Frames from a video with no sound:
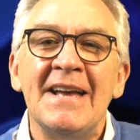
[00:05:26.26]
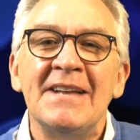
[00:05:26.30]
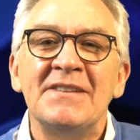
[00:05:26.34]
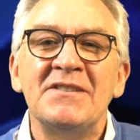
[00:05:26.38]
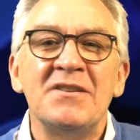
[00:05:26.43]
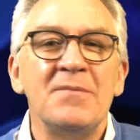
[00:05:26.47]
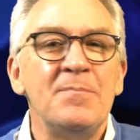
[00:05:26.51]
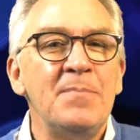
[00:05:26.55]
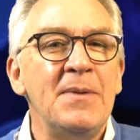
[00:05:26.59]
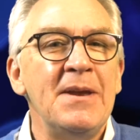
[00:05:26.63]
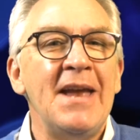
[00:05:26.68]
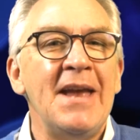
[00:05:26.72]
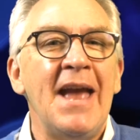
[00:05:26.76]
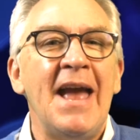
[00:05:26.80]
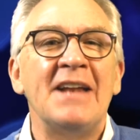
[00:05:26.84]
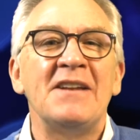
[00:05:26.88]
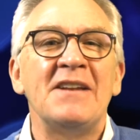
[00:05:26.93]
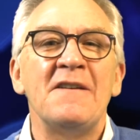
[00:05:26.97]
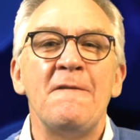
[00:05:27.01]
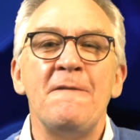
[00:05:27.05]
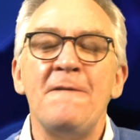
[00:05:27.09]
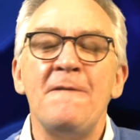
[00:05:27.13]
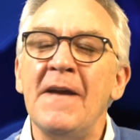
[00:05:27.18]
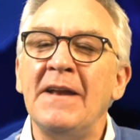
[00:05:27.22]
To be an
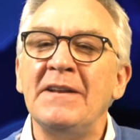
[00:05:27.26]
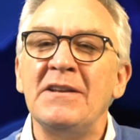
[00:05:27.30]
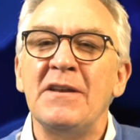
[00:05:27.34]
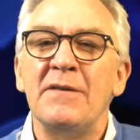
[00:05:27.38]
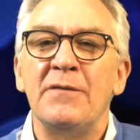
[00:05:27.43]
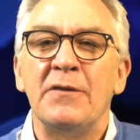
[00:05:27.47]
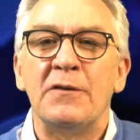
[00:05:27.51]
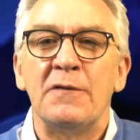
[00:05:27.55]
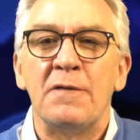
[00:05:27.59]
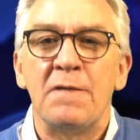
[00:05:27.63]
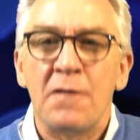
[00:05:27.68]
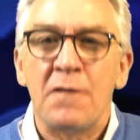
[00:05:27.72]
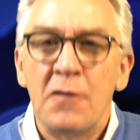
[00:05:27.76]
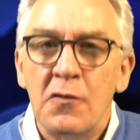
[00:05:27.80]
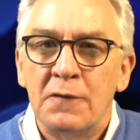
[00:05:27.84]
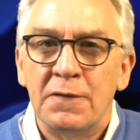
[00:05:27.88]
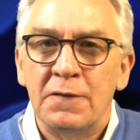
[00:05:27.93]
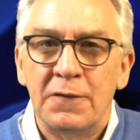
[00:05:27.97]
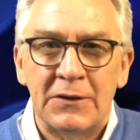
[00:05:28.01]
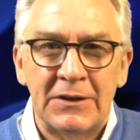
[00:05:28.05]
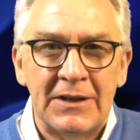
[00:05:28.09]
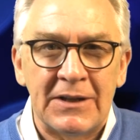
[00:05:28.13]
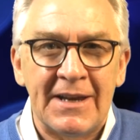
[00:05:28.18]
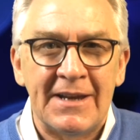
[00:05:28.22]
effective and
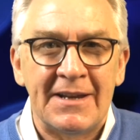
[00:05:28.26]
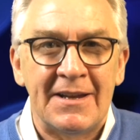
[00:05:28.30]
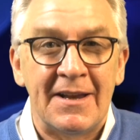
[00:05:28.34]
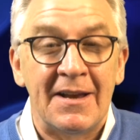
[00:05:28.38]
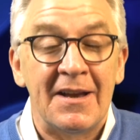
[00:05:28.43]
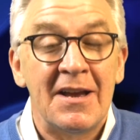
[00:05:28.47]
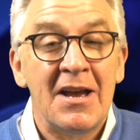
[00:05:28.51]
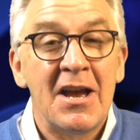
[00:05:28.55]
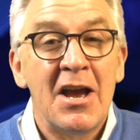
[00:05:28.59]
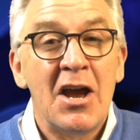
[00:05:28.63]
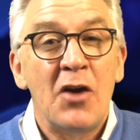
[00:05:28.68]
fruitful leader,